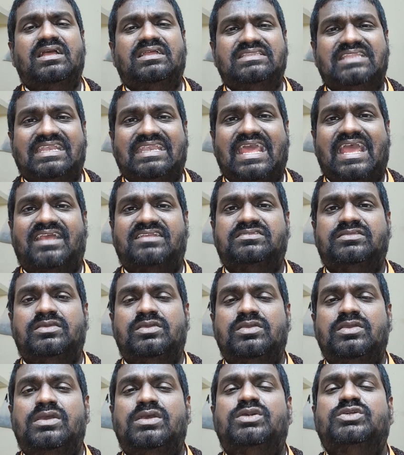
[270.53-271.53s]
that as
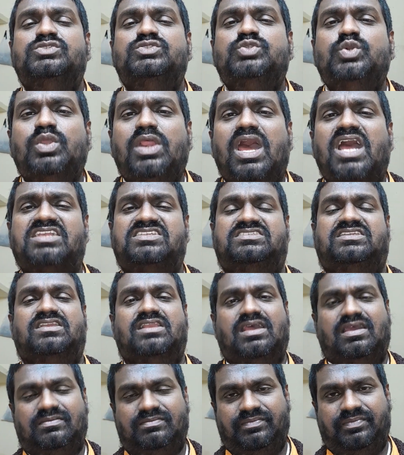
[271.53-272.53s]

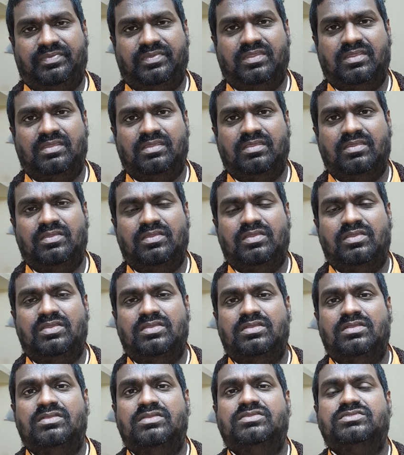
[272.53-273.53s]
Surashtra.
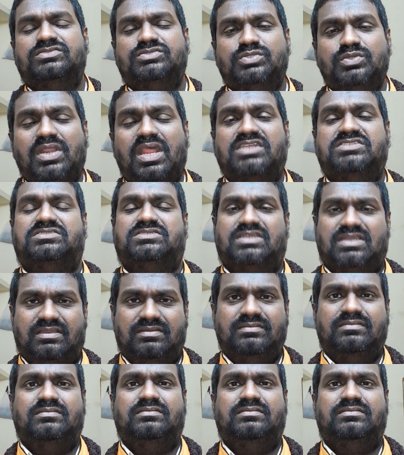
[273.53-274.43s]
Surashtra.